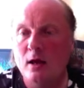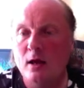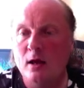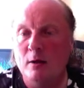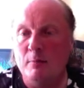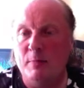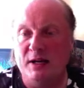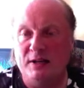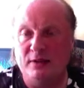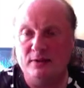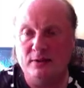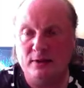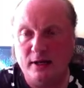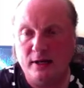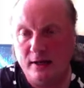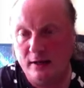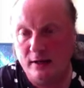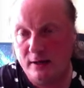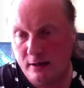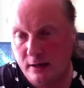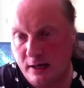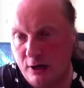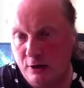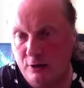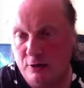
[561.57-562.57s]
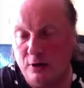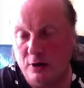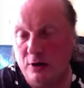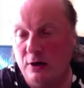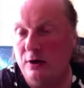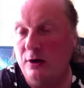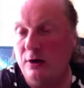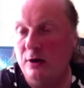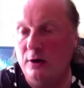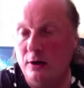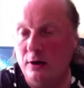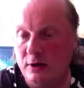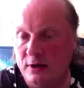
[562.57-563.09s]
But
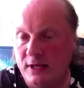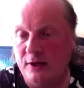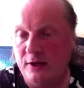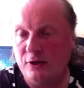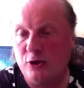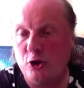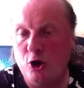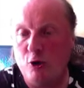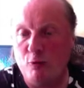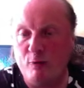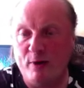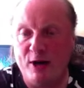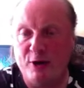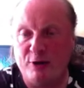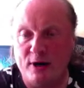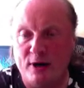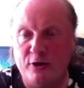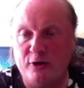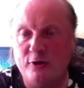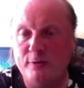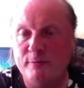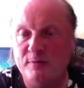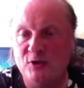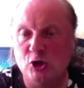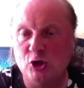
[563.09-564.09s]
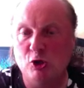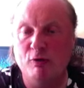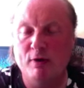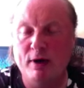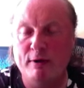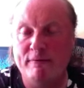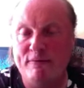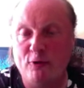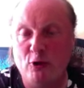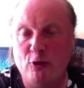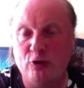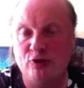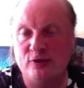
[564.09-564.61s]
now the other way around. So
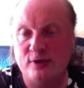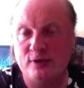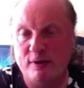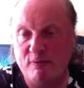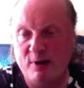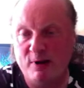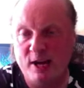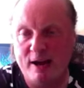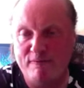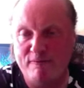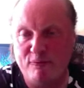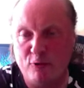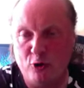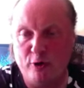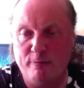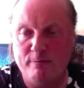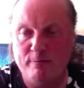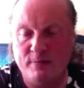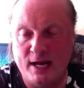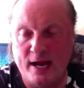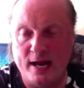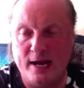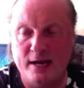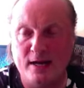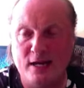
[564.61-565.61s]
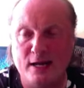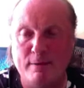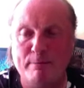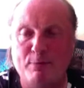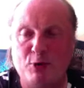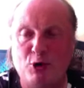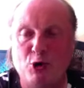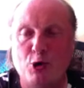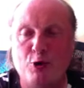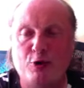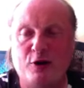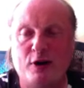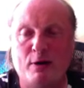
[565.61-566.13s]
first we have a handy
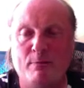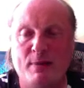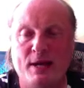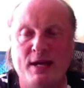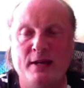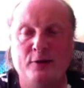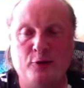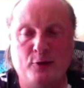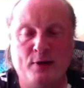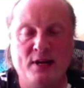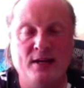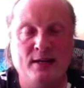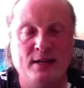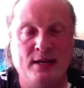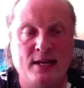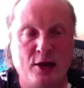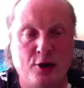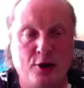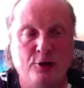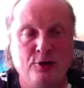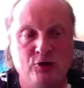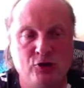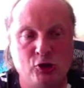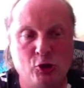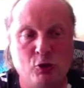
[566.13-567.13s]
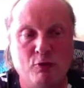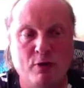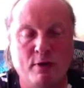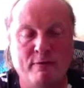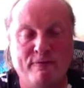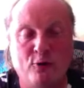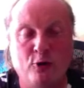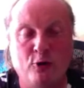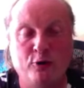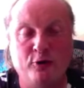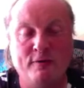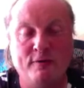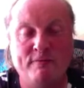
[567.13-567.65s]
programming trick here. So
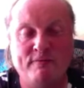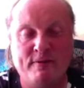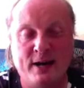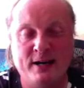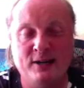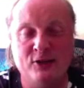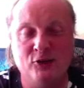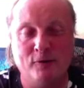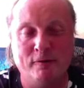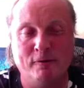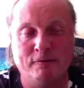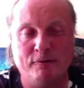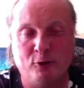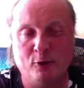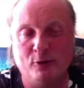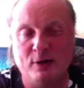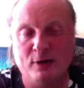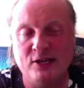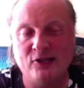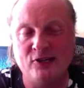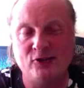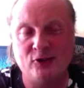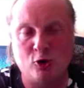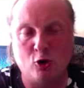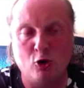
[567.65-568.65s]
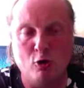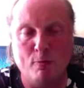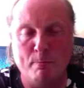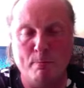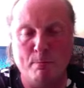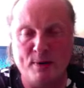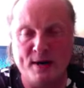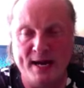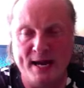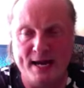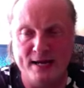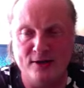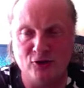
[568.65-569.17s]
for the fans of the list
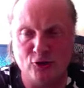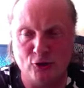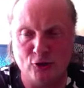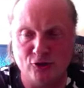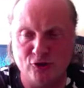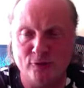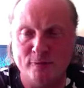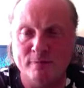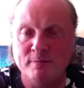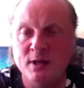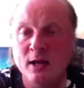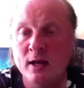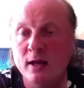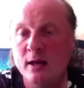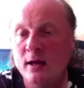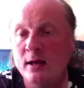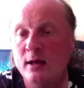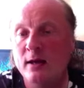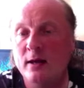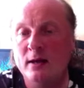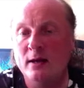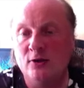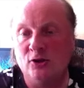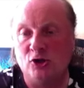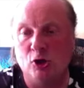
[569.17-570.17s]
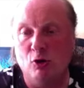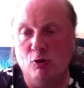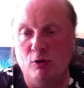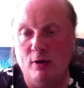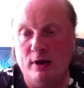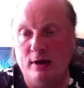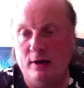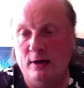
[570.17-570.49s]
comprehensions, so